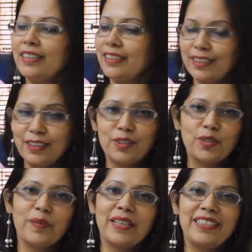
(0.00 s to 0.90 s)
This is
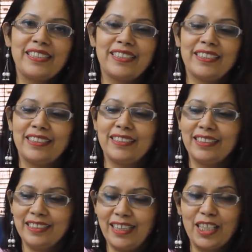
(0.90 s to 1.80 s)
so much,
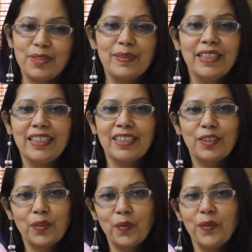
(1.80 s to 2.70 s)
this has been
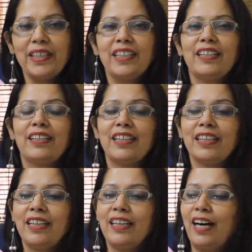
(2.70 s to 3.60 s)
told in our
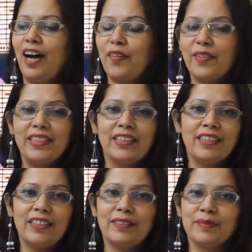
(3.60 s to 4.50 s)

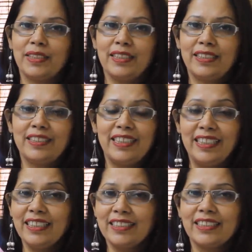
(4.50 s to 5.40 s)
Ayurveda
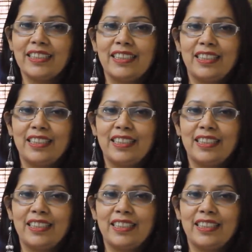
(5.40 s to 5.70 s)
text.